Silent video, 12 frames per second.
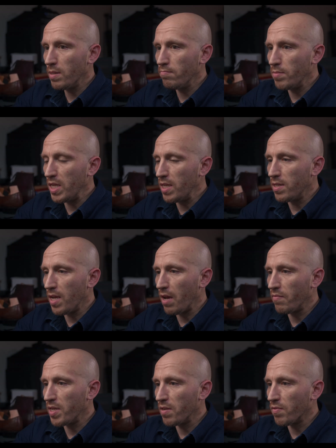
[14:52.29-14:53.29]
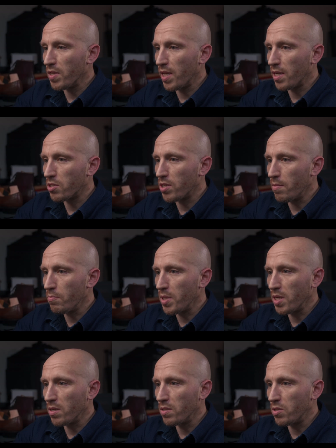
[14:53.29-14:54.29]
need to have a different last shape
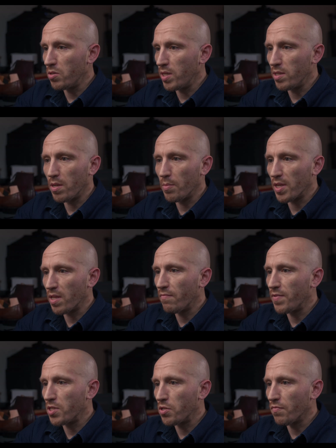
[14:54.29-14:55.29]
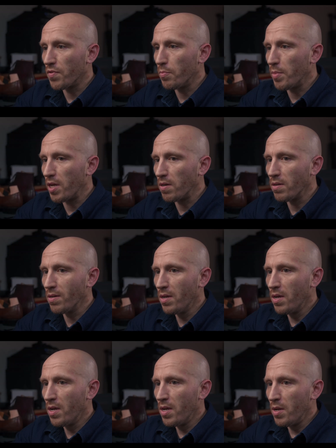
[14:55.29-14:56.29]
because you need something that fits your foot better.
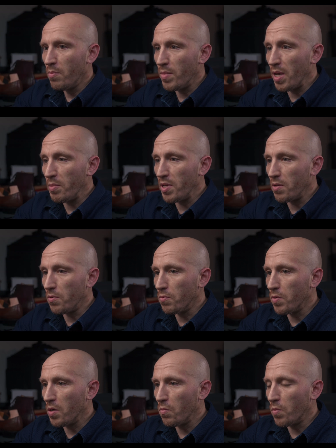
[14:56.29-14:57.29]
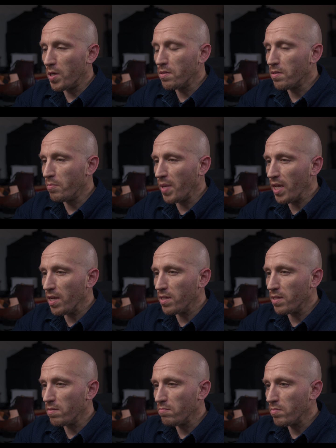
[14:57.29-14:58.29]
Maybe you want to make
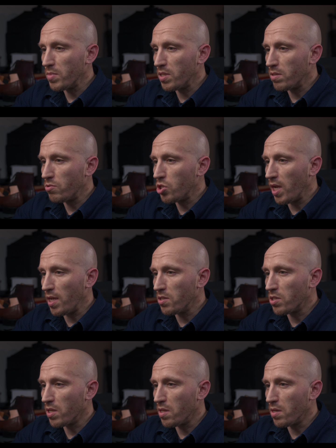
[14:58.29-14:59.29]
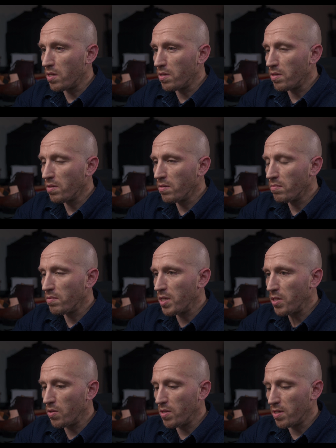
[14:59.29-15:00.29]
a change to the
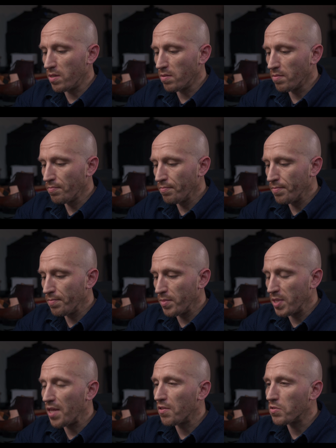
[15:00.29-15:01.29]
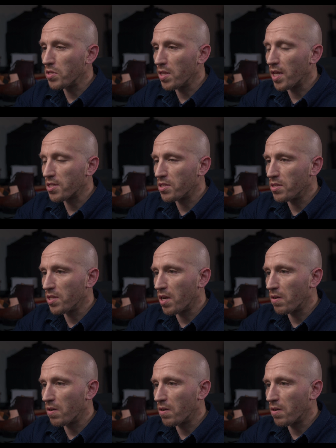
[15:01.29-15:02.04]
leather selections that